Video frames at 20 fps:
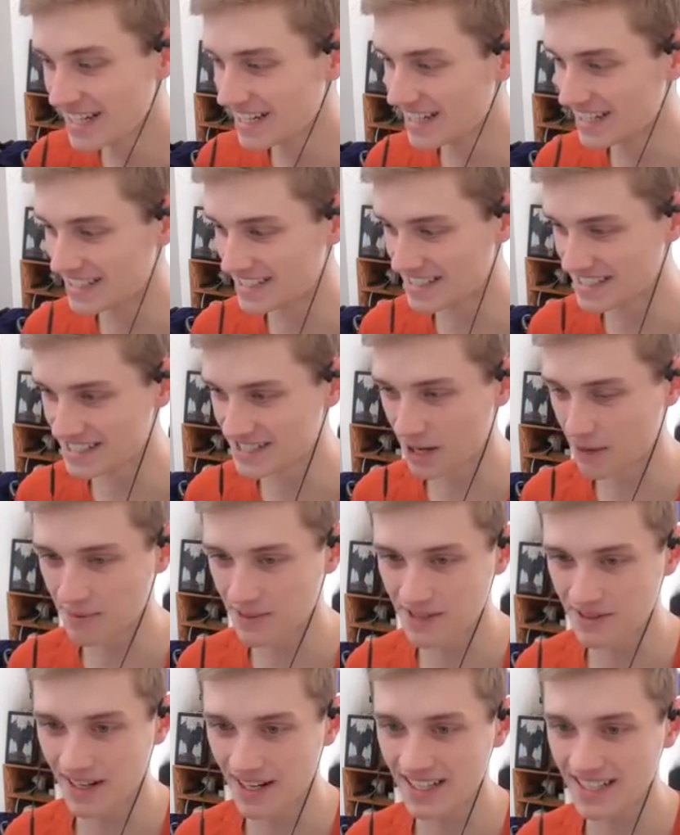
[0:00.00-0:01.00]
it's just up
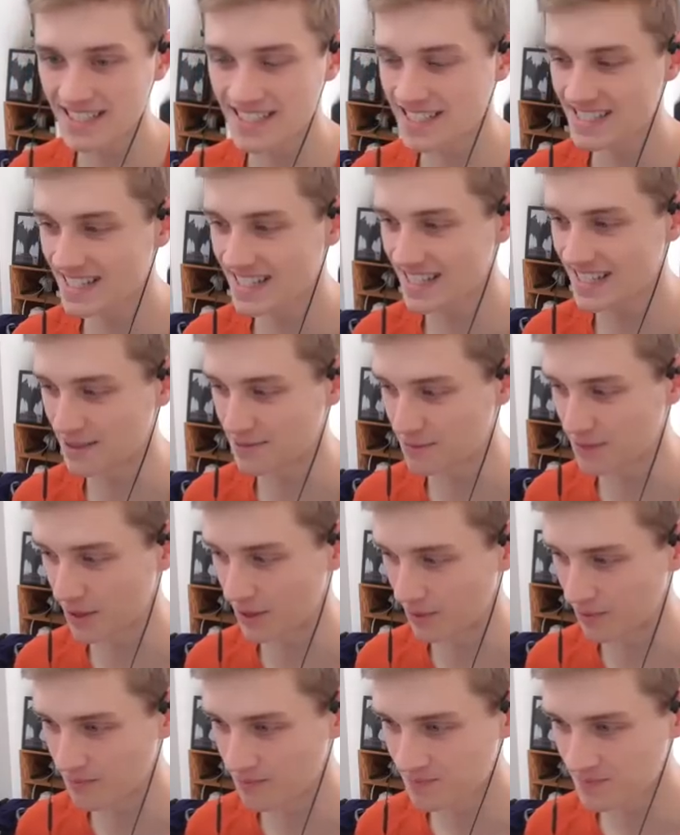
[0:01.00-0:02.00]
here. I can see it,
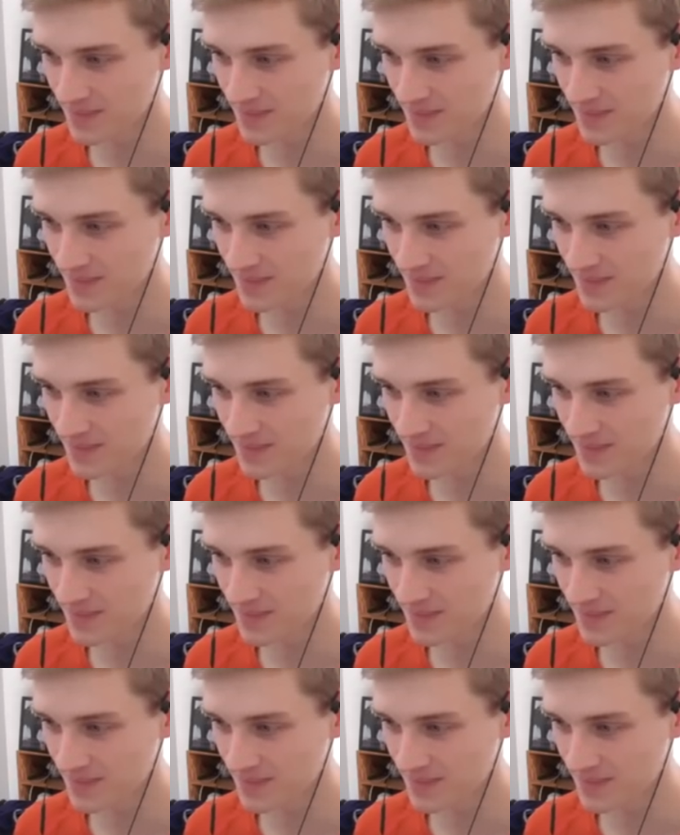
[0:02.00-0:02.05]
bro.